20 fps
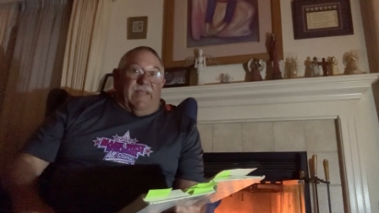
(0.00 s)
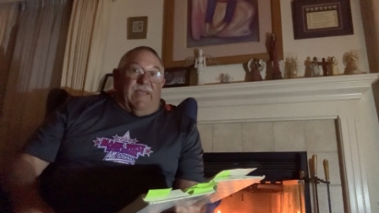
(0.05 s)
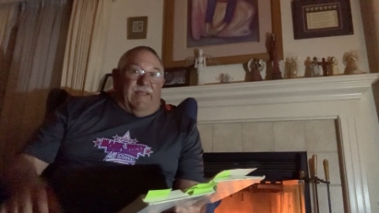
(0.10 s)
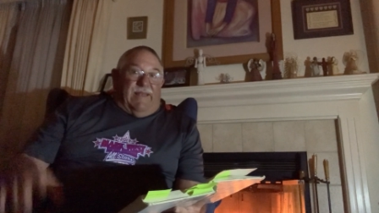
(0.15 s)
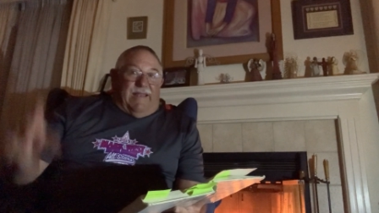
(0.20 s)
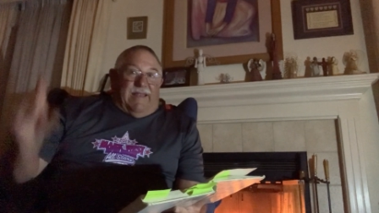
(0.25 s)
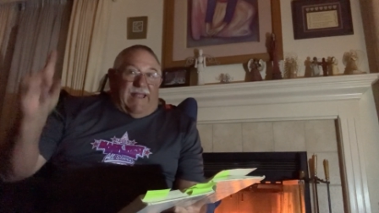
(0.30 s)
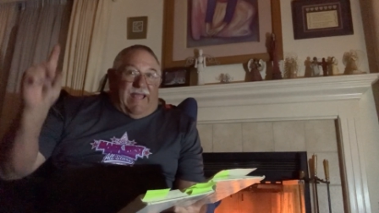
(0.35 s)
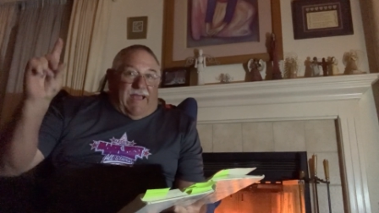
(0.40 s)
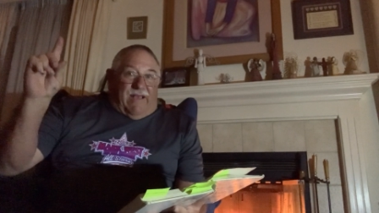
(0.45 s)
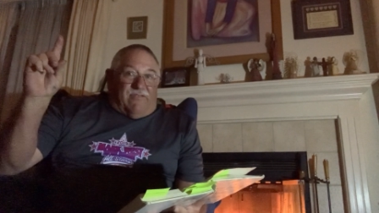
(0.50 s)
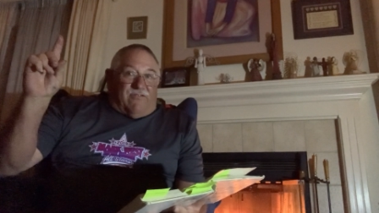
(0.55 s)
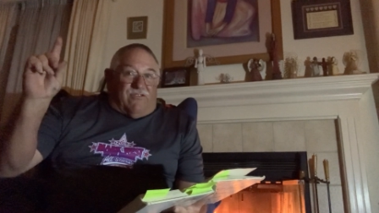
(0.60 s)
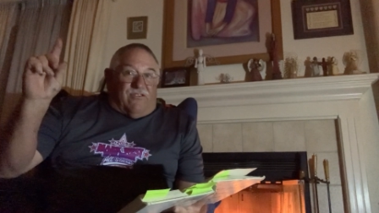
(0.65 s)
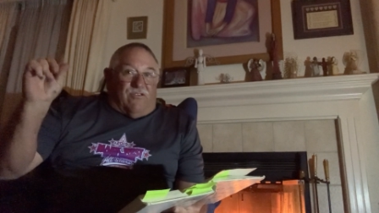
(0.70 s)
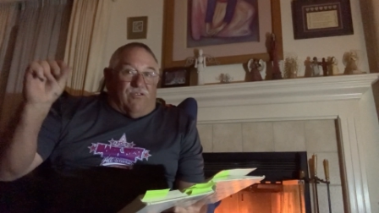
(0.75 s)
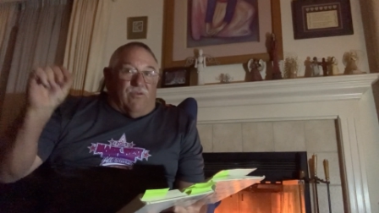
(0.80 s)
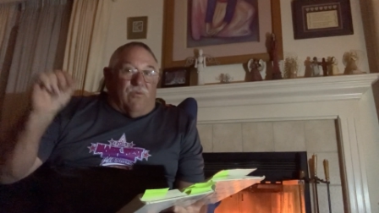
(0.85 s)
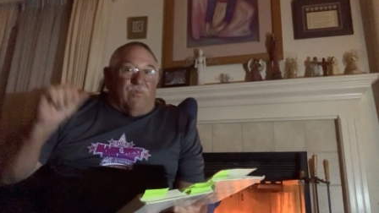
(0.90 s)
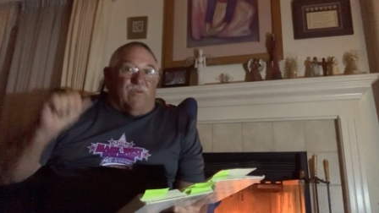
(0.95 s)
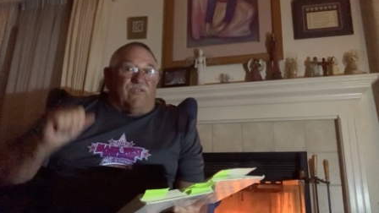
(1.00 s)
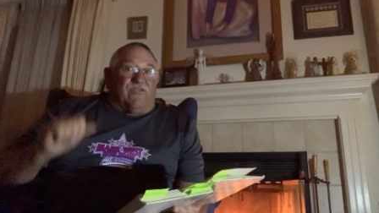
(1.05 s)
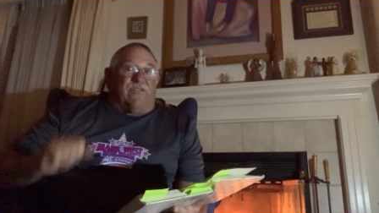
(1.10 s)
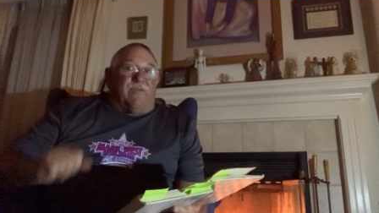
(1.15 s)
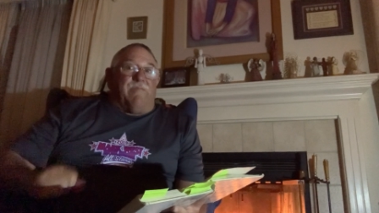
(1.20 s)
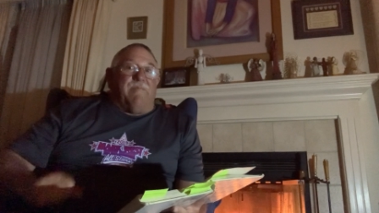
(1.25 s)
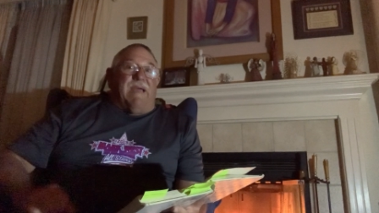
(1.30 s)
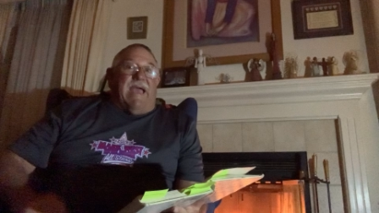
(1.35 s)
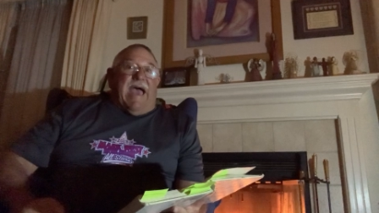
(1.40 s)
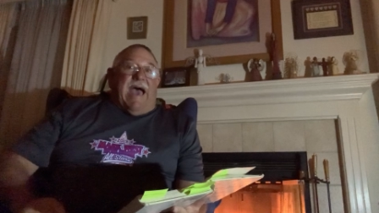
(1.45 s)
And it has to do with
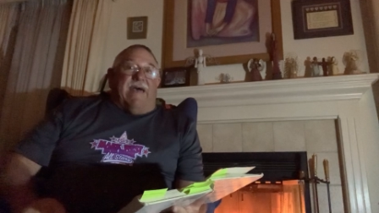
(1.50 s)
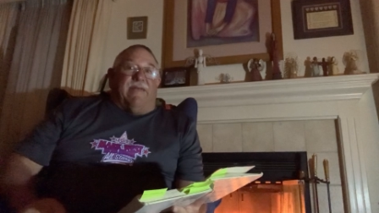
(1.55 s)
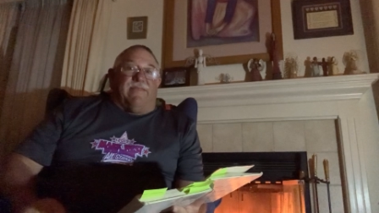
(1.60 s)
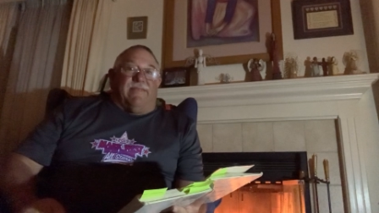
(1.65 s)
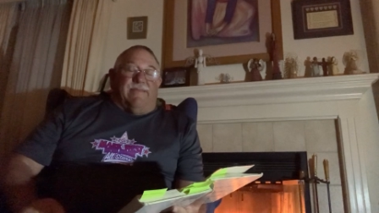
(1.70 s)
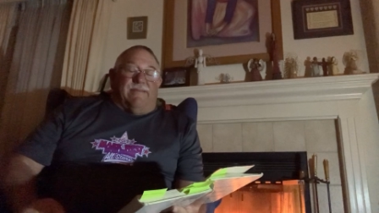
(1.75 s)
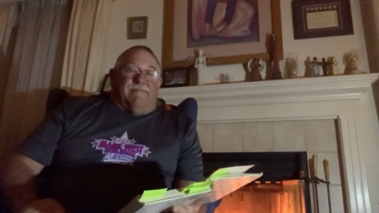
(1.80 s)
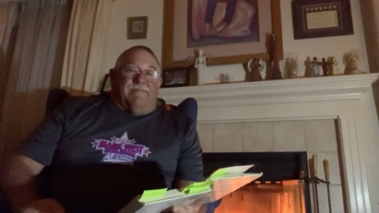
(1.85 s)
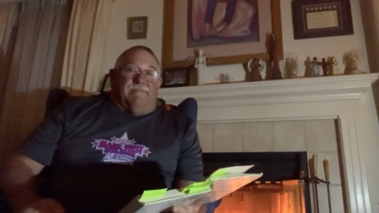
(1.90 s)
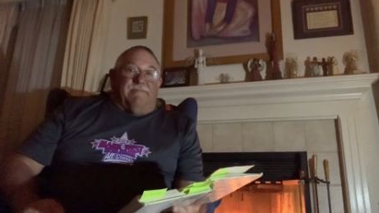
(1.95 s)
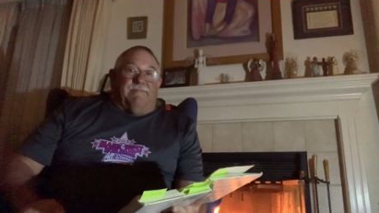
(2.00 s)
some math